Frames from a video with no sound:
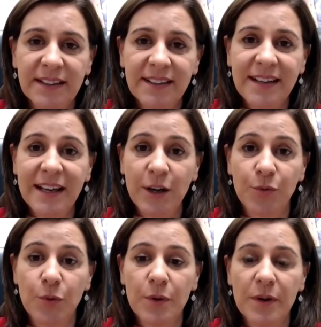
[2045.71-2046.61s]
in
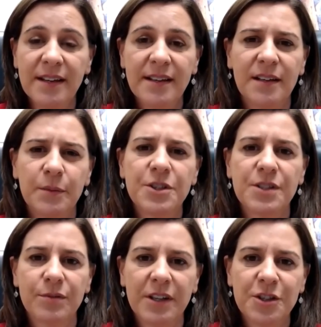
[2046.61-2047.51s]
Kingaroy, which is
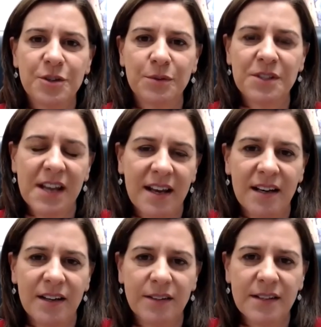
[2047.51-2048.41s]
a regional
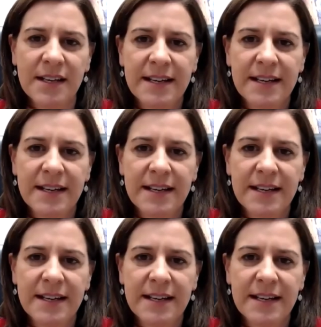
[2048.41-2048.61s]
town.